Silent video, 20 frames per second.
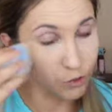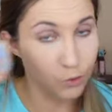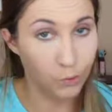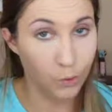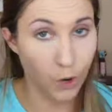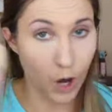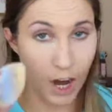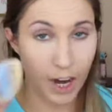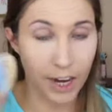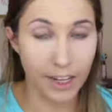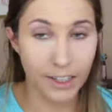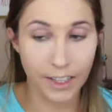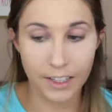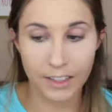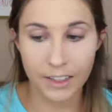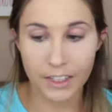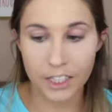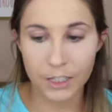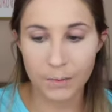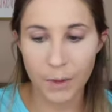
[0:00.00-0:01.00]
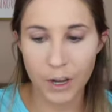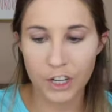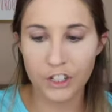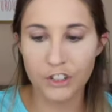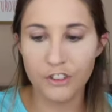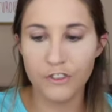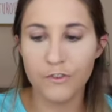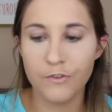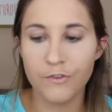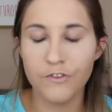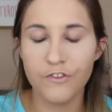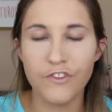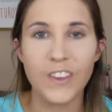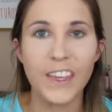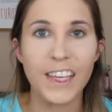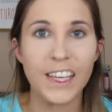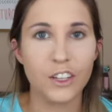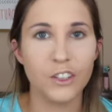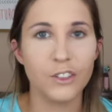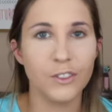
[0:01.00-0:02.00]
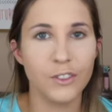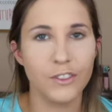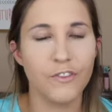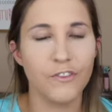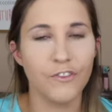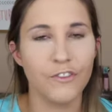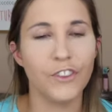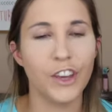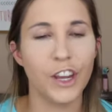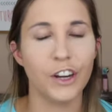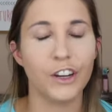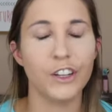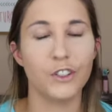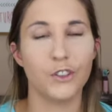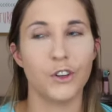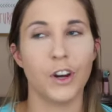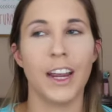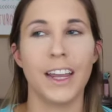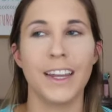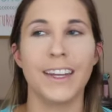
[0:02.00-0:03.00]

dry, like the sponge feels very dry,